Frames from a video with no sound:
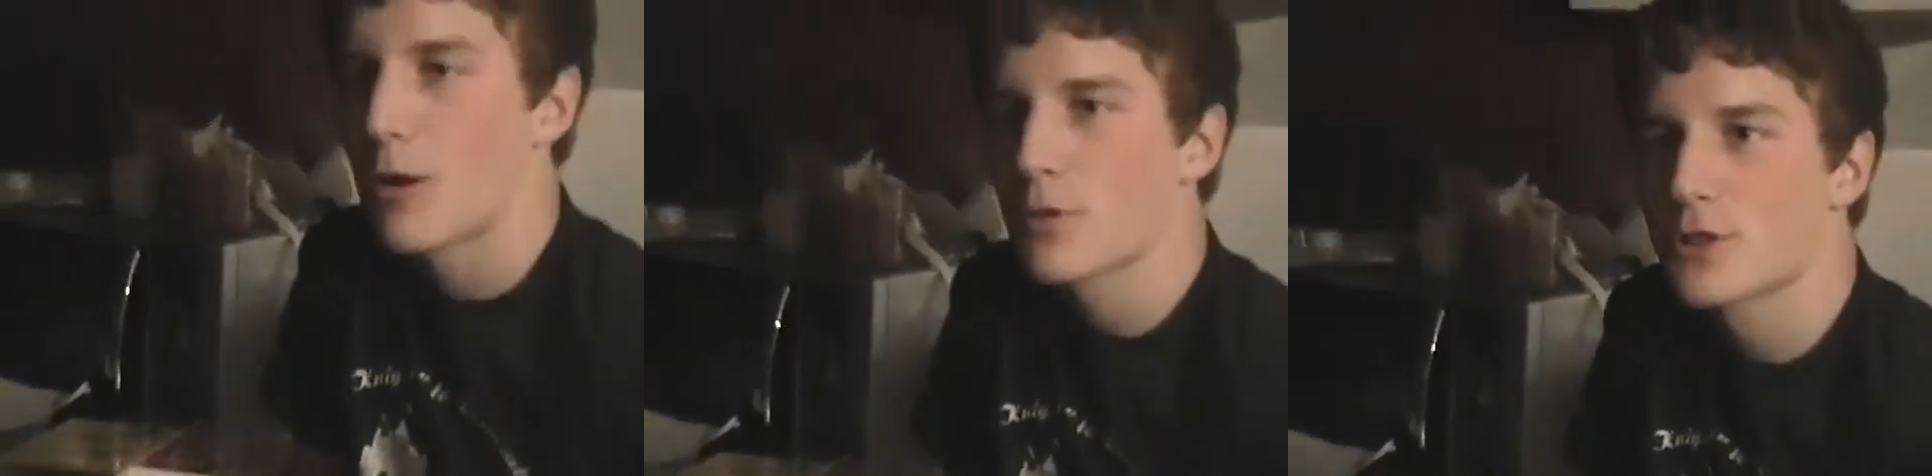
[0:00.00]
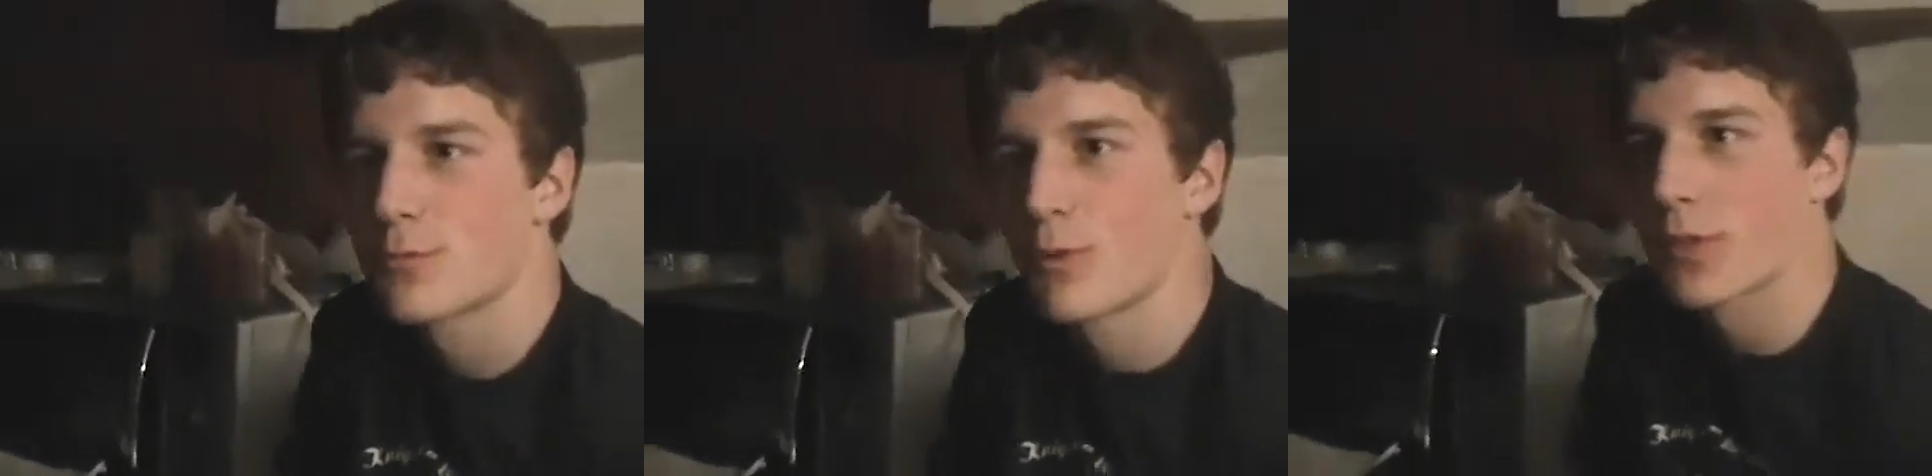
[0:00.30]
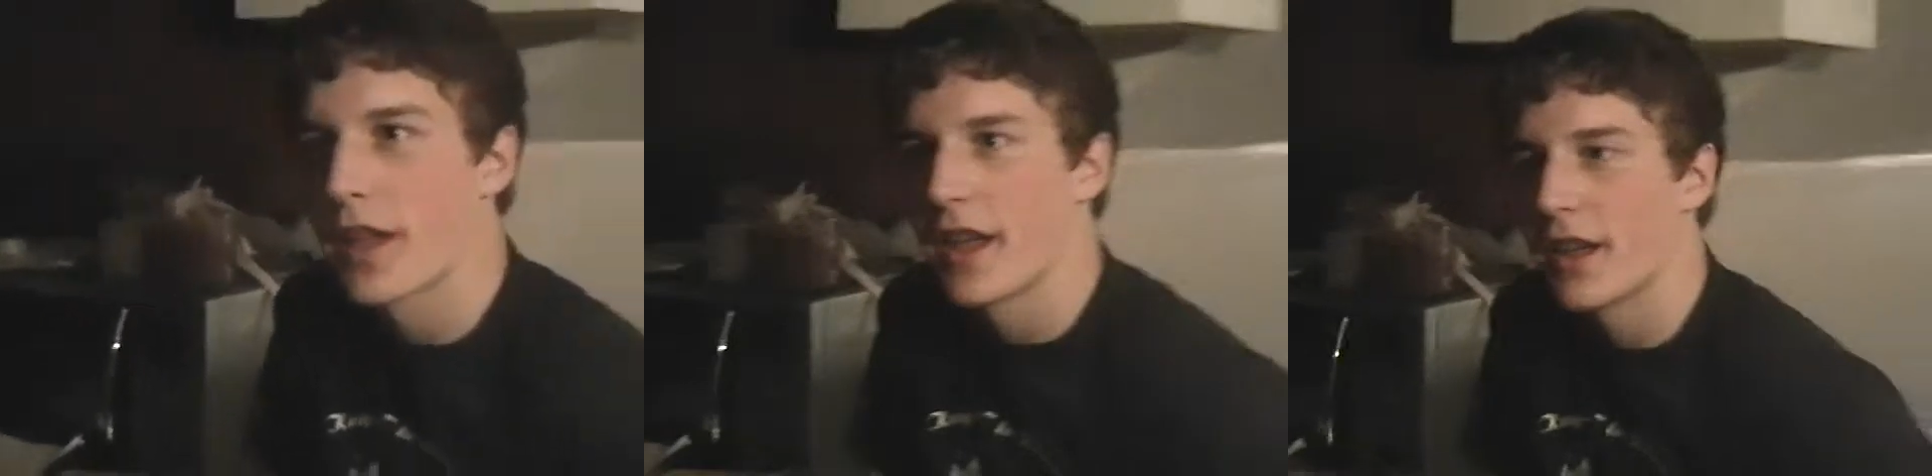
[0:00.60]
I went
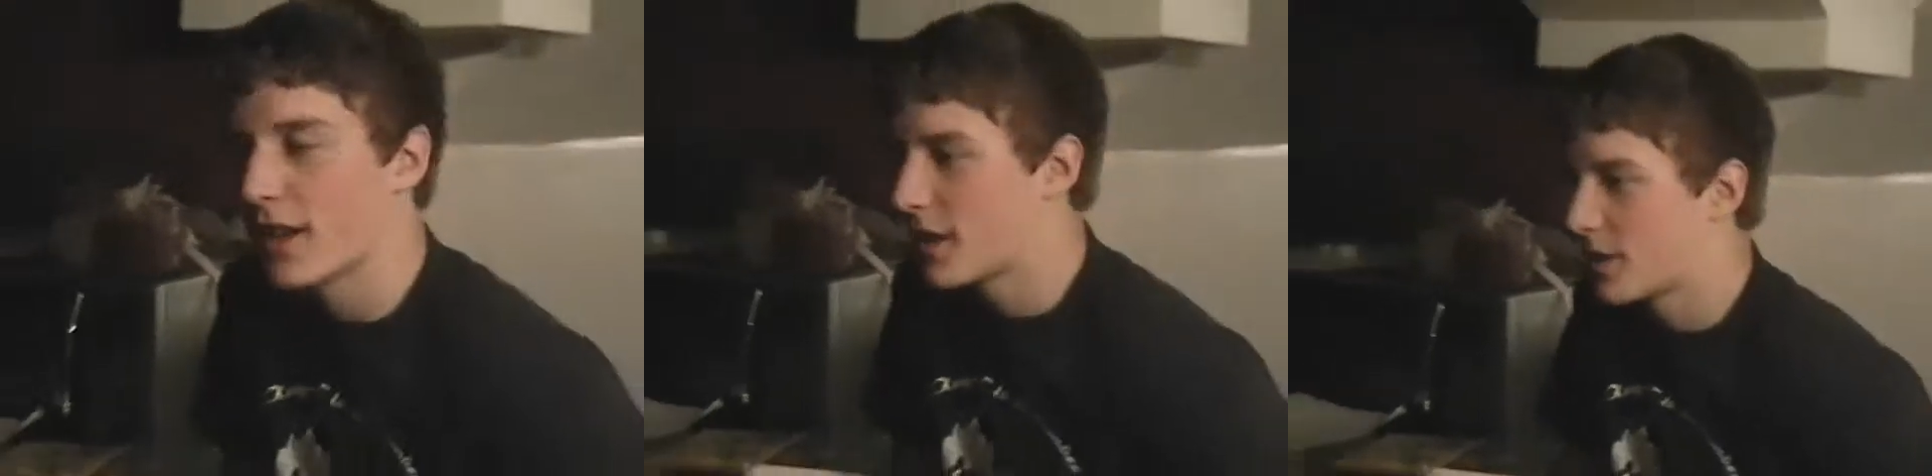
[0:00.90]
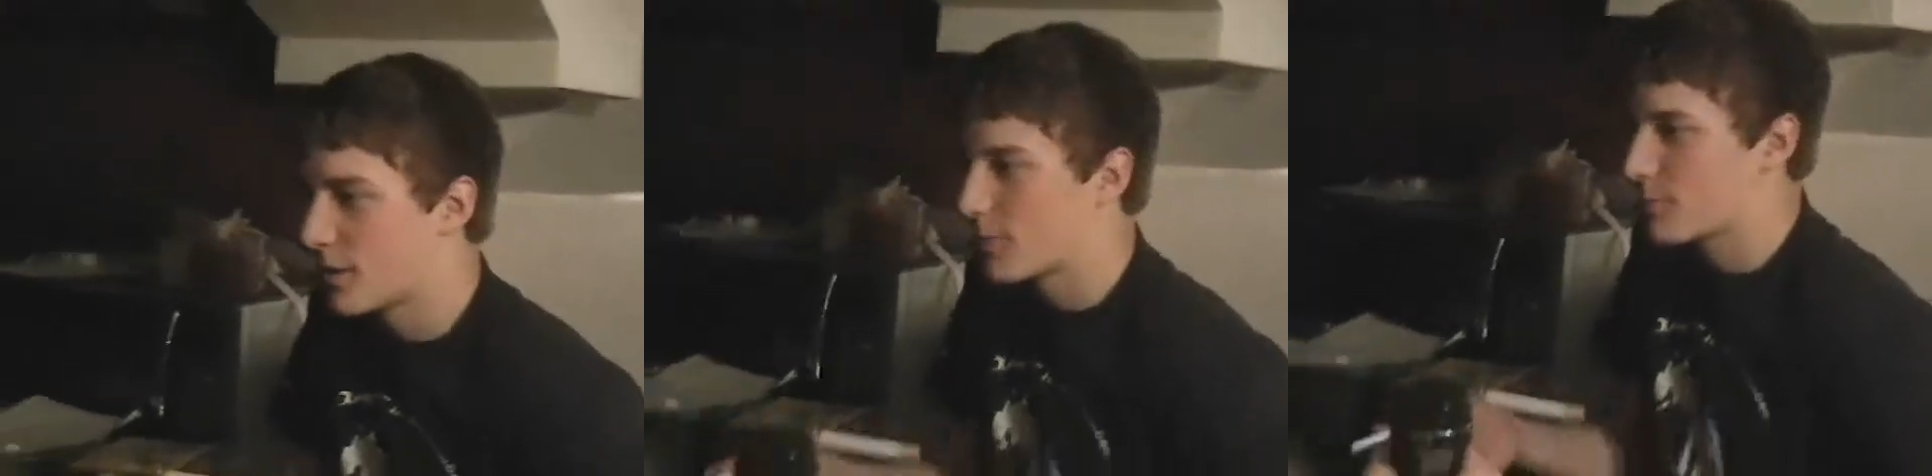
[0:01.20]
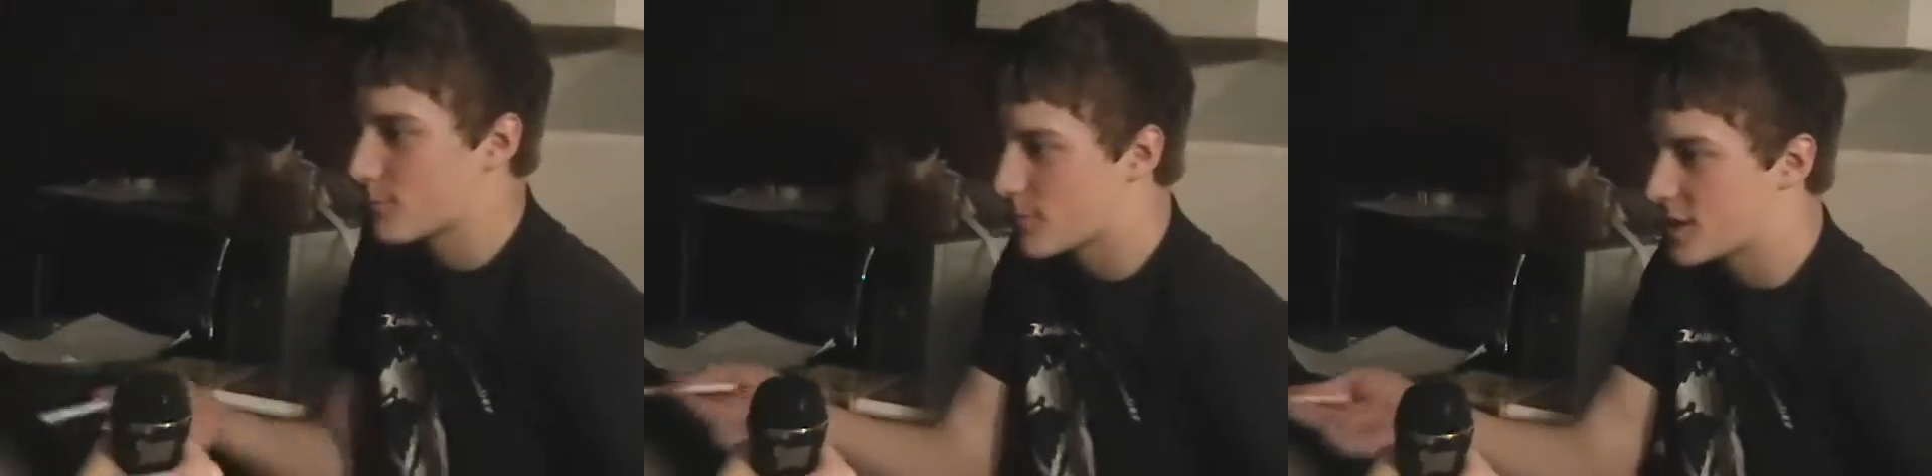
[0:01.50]
with a
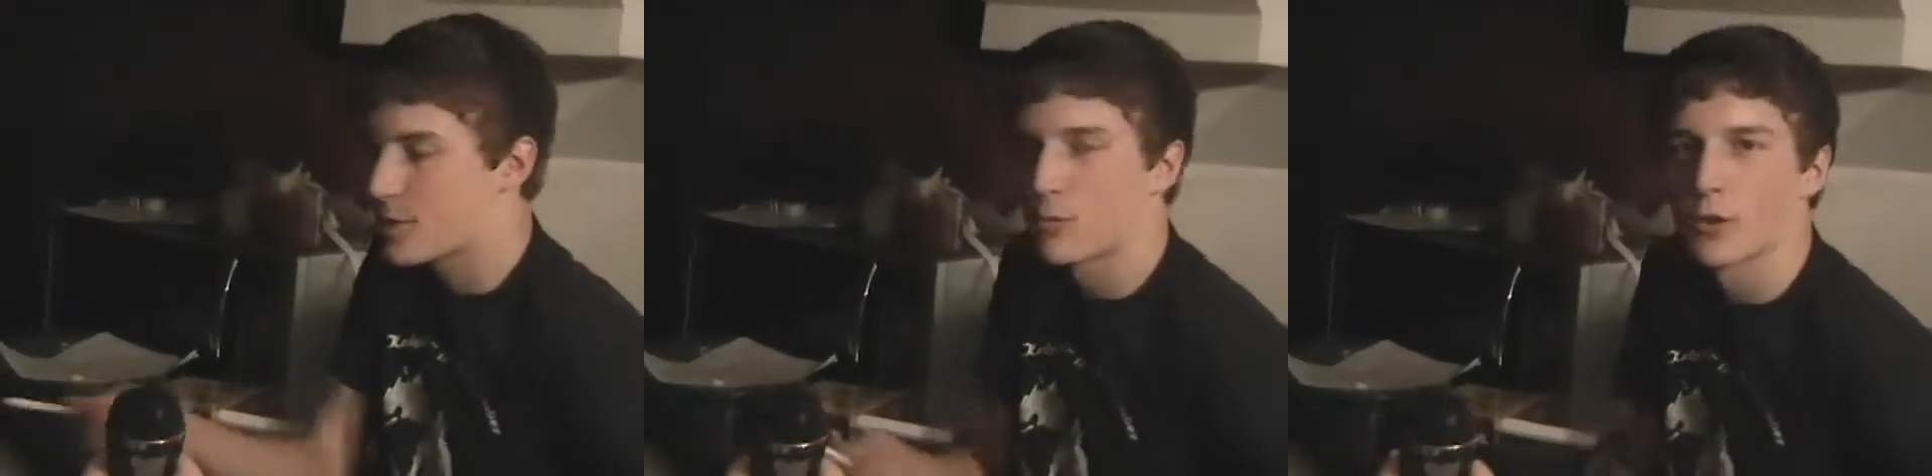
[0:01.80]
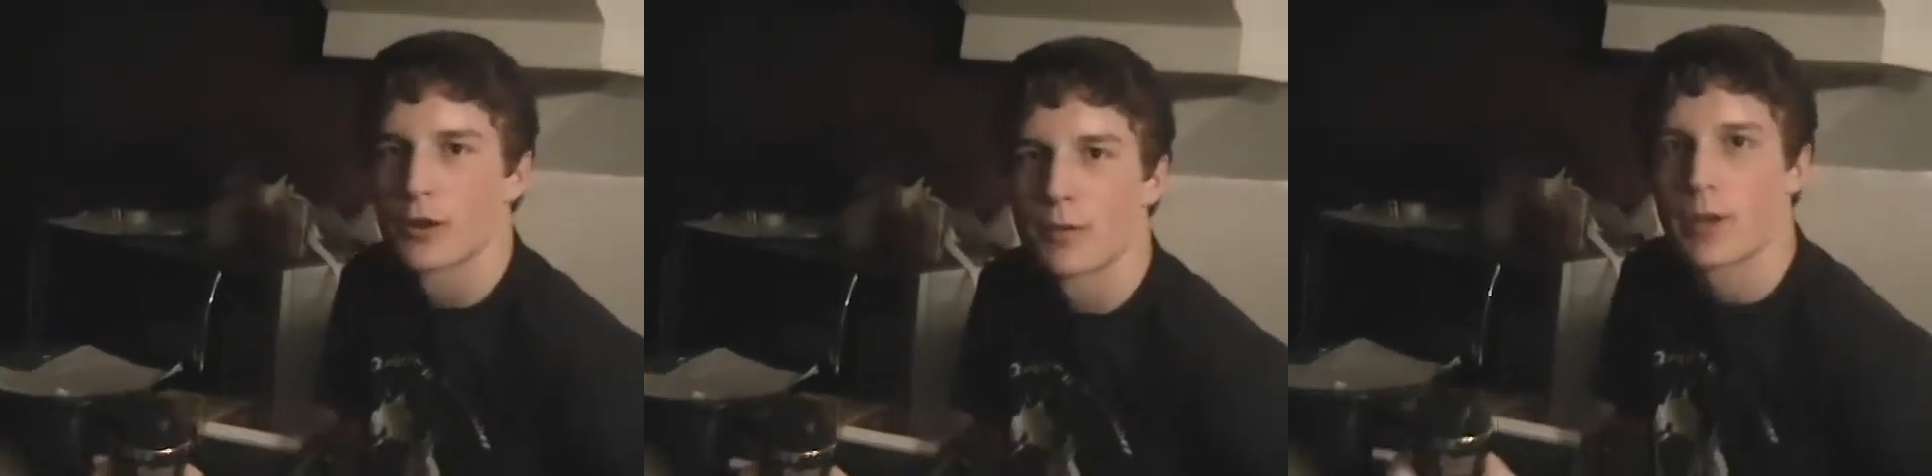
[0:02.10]
similar